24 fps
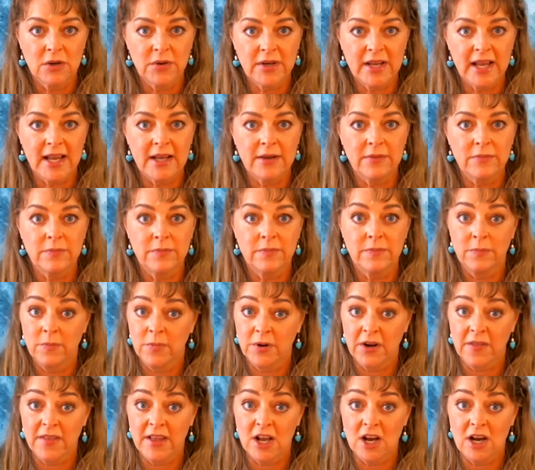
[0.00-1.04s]
Okay,
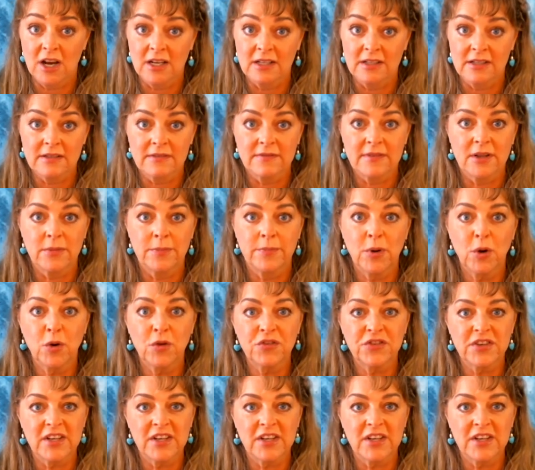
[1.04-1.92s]
what are the odds? They're both